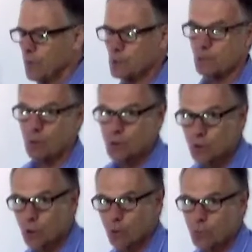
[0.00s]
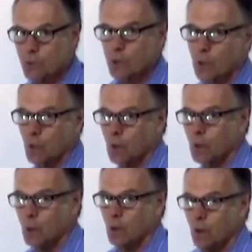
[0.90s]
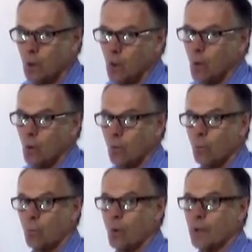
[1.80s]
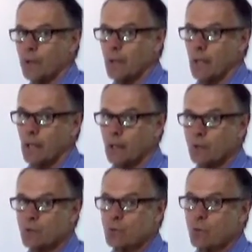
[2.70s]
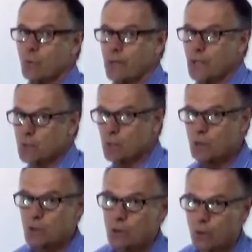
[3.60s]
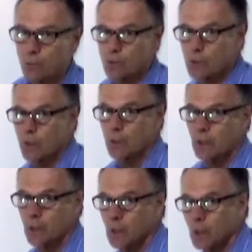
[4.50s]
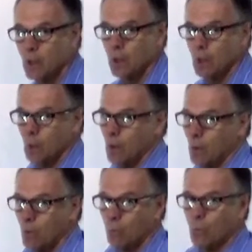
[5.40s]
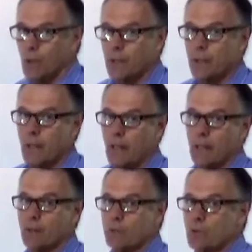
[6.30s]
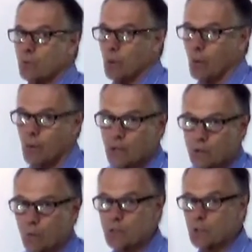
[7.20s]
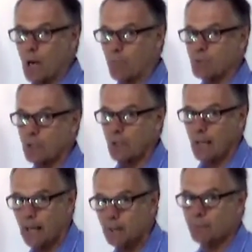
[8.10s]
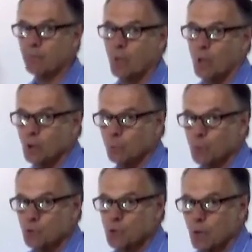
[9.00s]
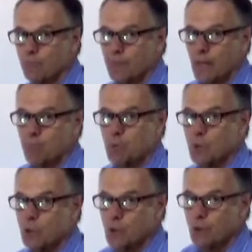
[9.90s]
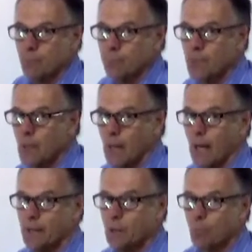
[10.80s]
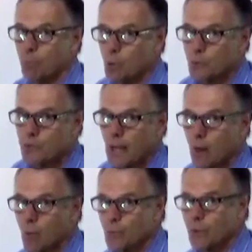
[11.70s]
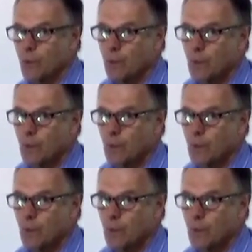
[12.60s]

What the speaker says: That stretches the glutes. 1 and 2, and that stretches the glutes. 1 and 2. Okay, so what's the opposite of that? You put yourself in that position and then you pull down.